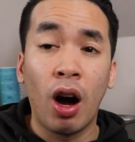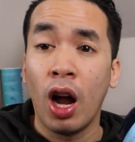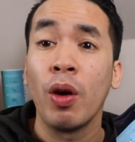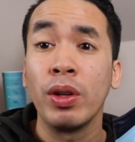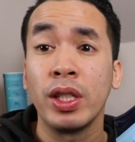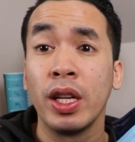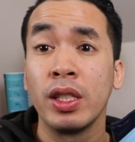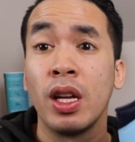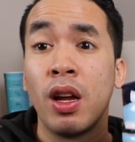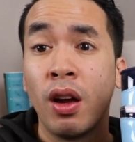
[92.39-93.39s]
All I want to say
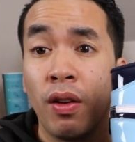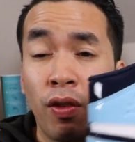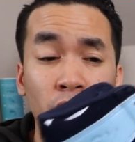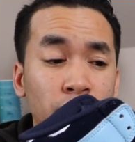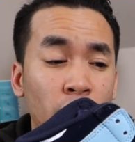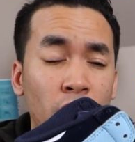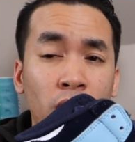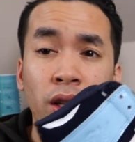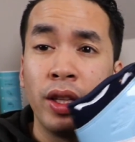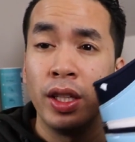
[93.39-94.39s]
is, first of
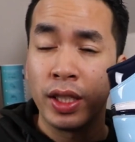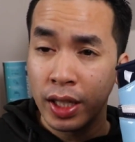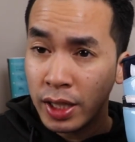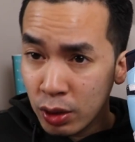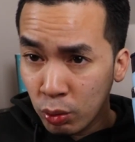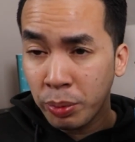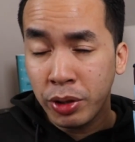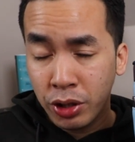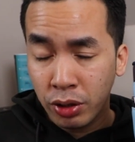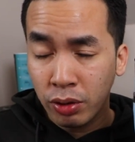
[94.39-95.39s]
all, this is a
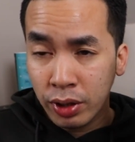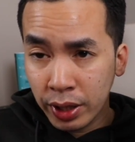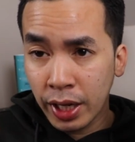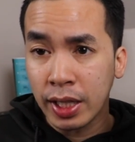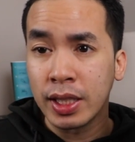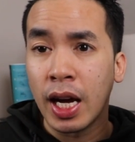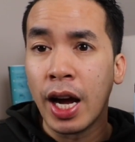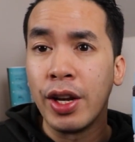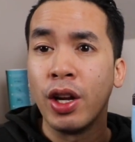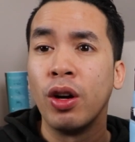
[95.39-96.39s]
women's shoe. Yes,
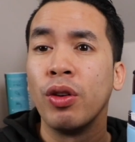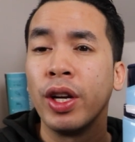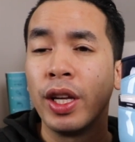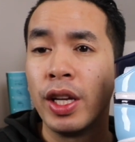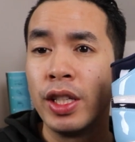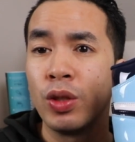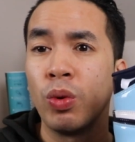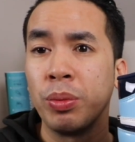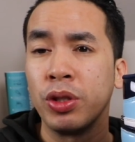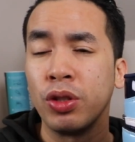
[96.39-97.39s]
I know it is a
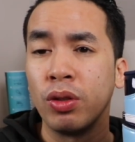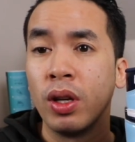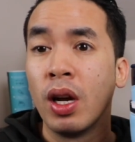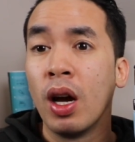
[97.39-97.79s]
women's shoe,